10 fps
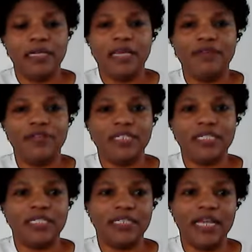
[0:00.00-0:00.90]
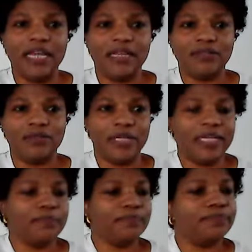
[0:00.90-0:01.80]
Everything is here. Okay.